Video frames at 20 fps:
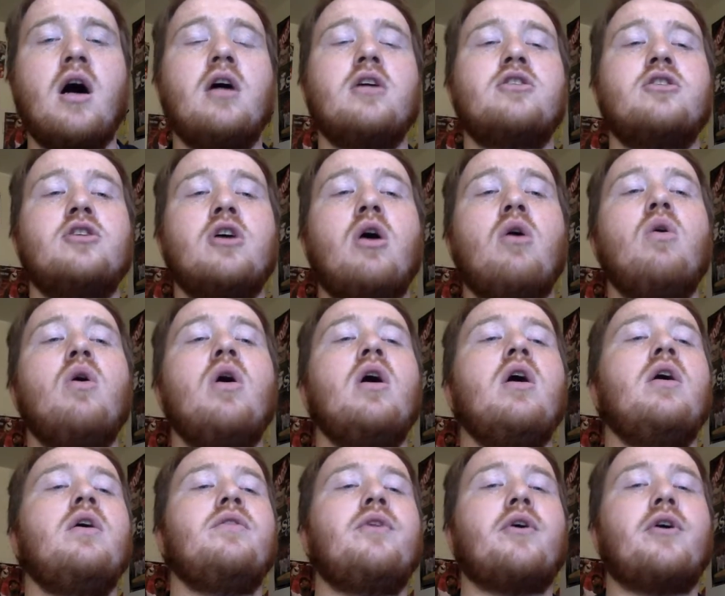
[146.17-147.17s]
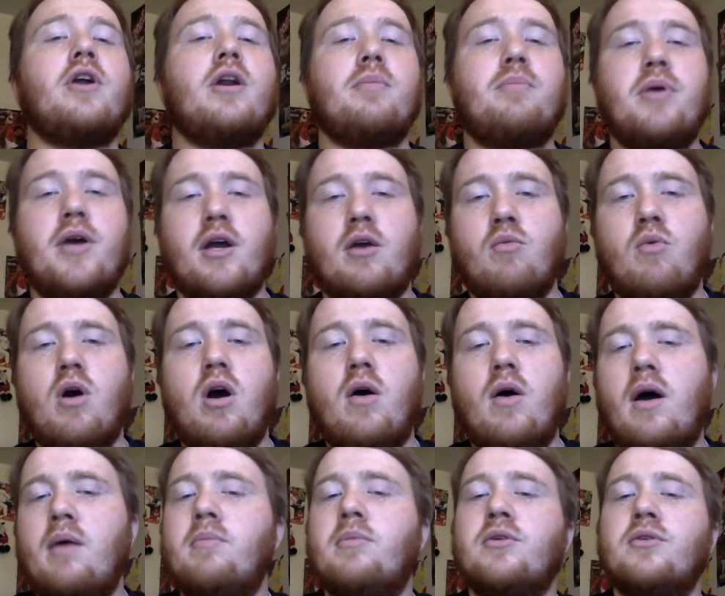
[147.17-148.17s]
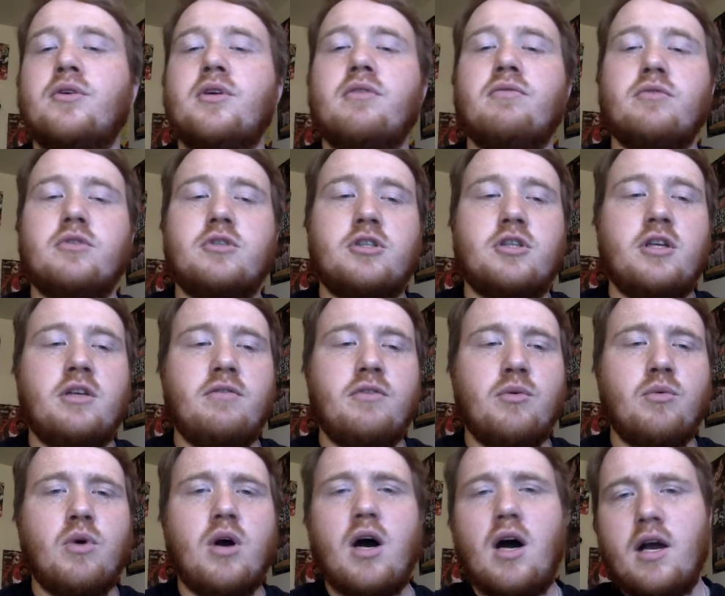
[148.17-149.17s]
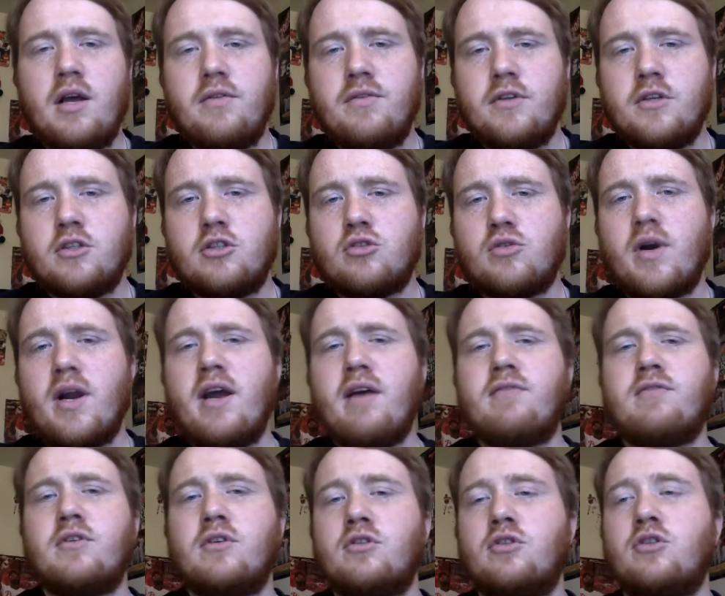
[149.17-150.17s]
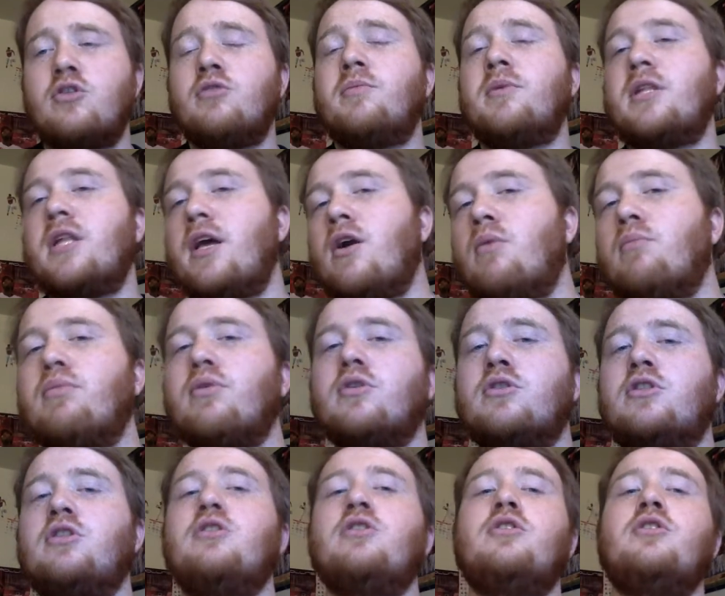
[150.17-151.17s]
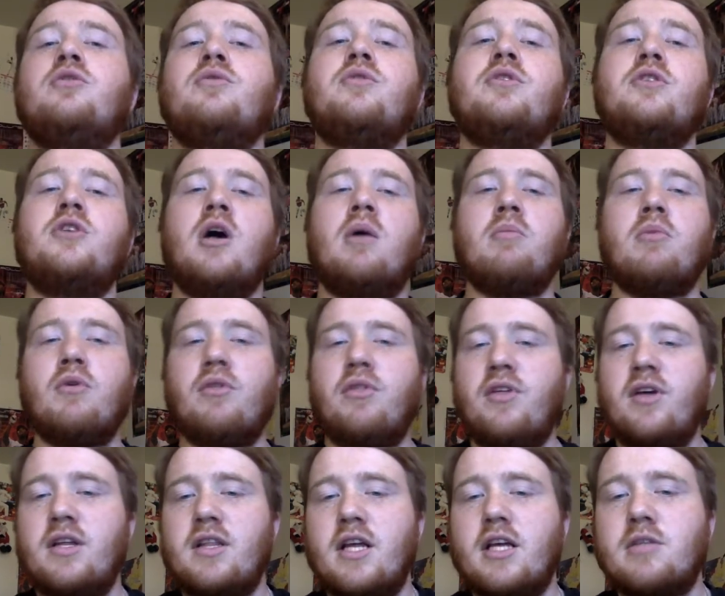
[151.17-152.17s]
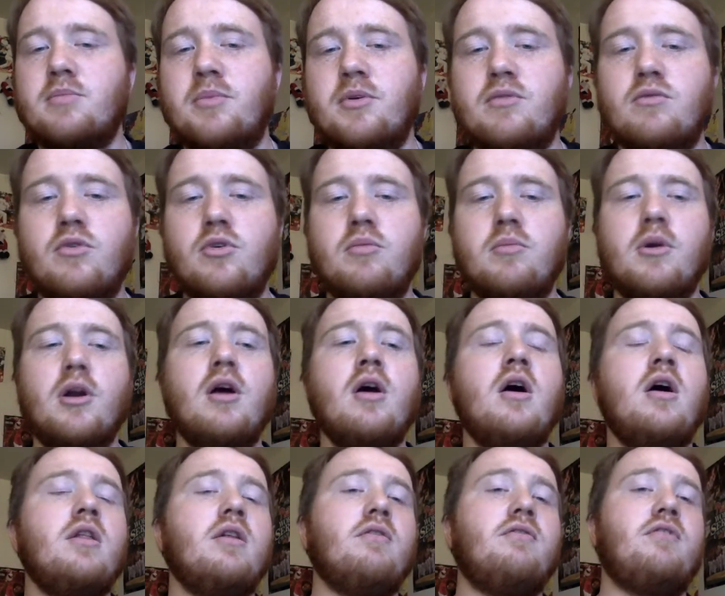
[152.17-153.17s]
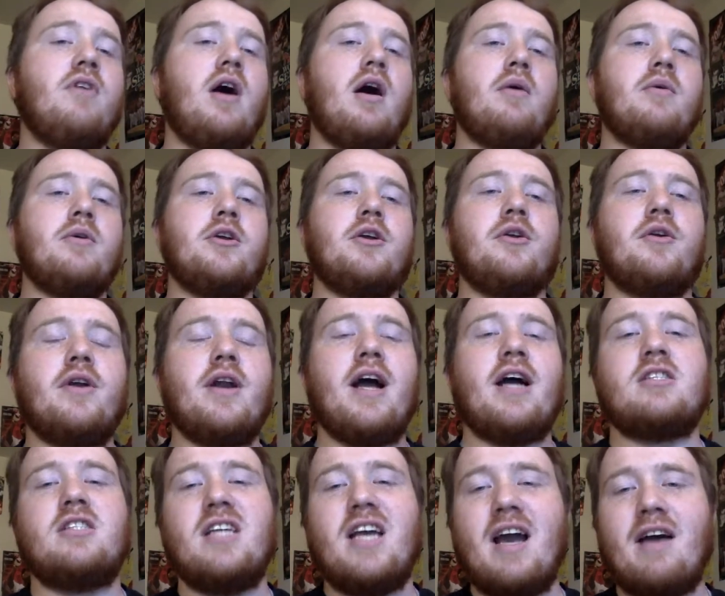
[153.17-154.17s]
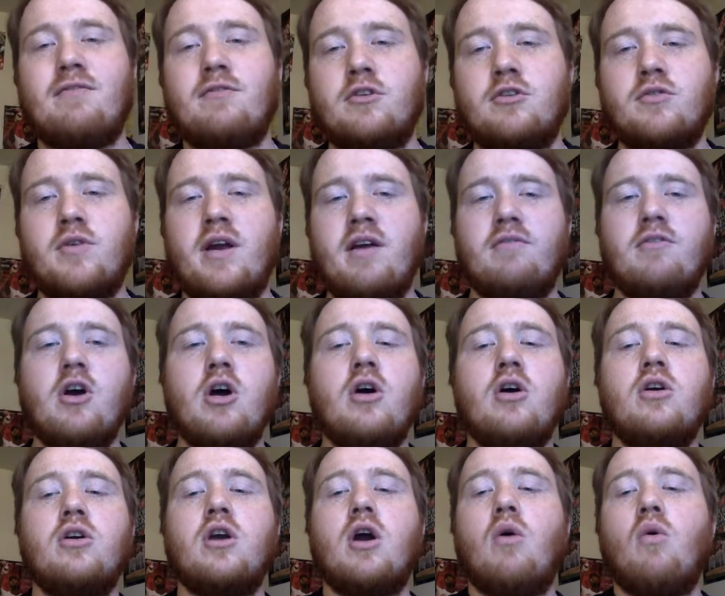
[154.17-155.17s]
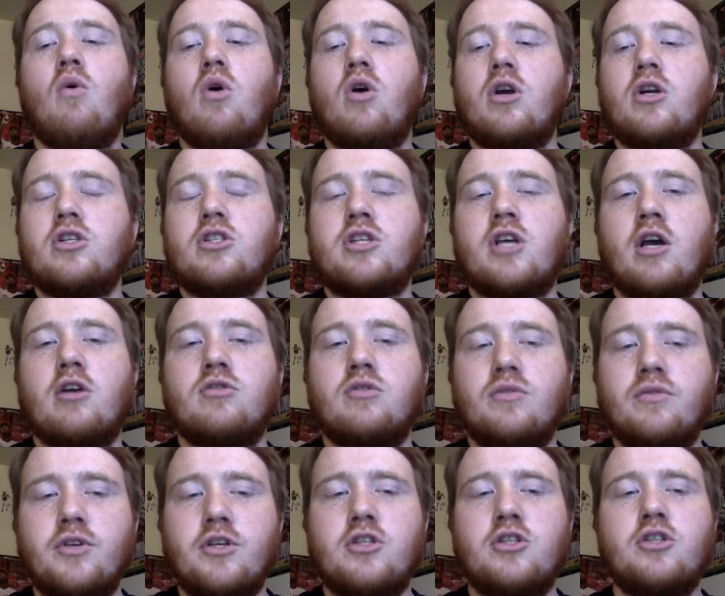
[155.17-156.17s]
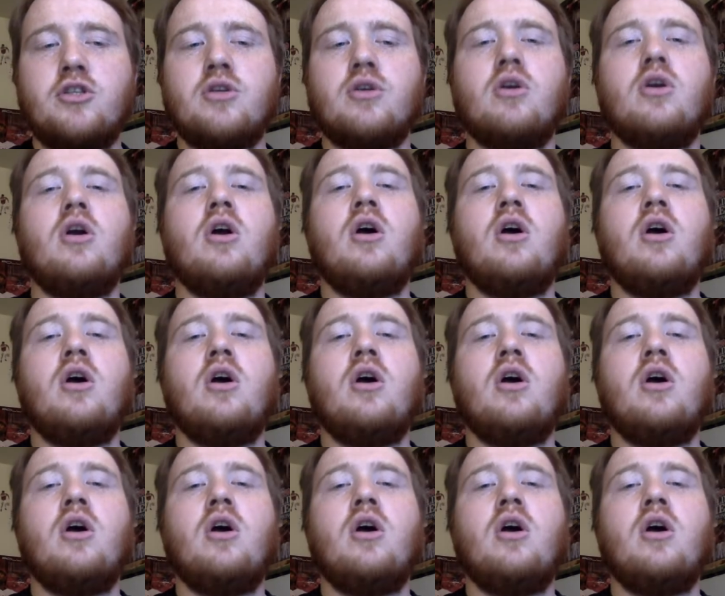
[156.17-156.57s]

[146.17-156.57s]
So they're going to pick well, I believe, with Stevie Y. This draft, assuming they don't push it to do the double thing that's been rumored the following year and actually have the draft go on as scheduled this year.